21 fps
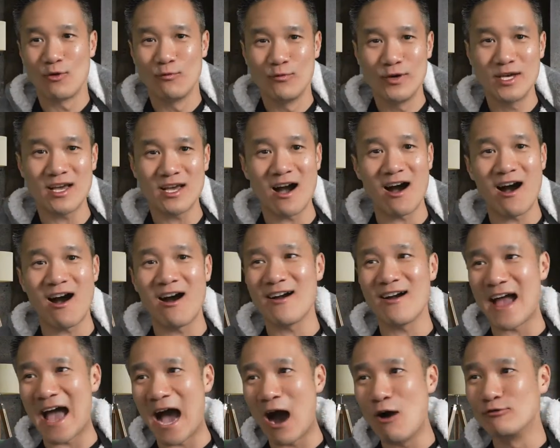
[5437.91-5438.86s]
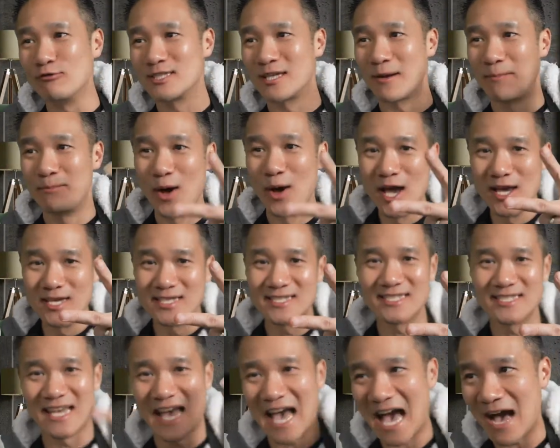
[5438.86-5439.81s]
We are out.
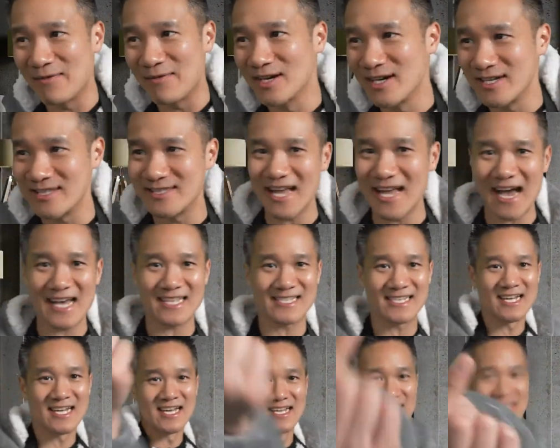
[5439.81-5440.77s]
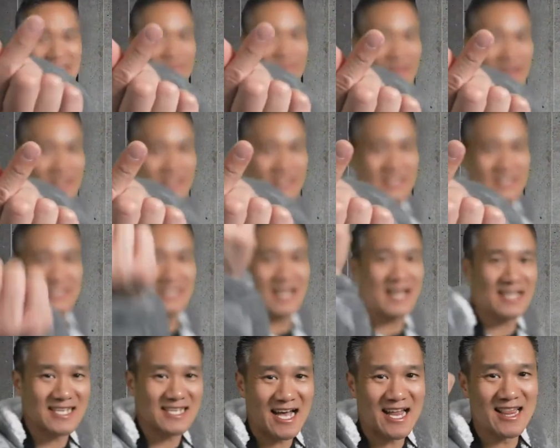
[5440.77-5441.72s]
Peace! Have a good night. Like Faustine
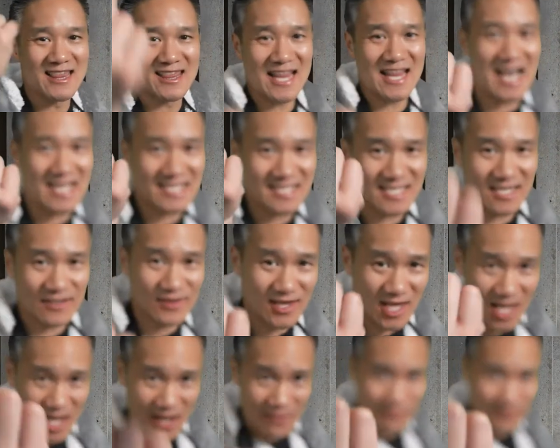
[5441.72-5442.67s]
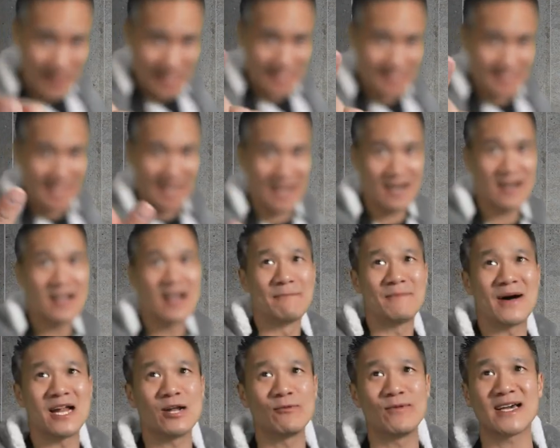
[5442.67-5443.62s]
says, lots of love right there.
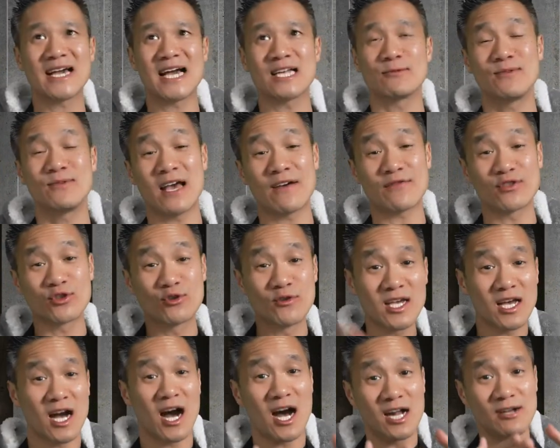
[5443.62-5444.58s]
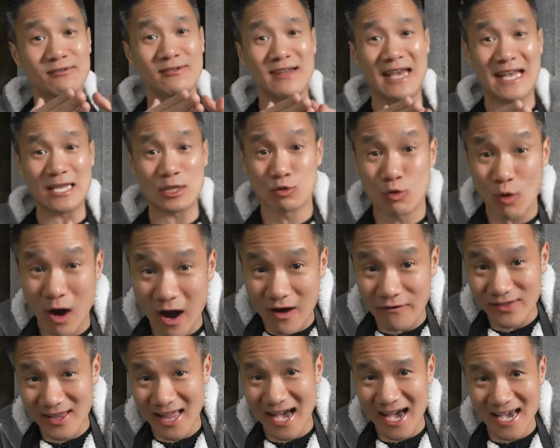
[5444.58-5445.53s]
By the way, guys, we have
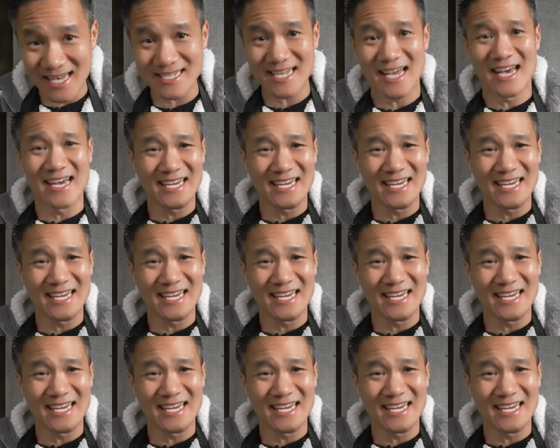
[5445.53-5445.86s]
312 likes.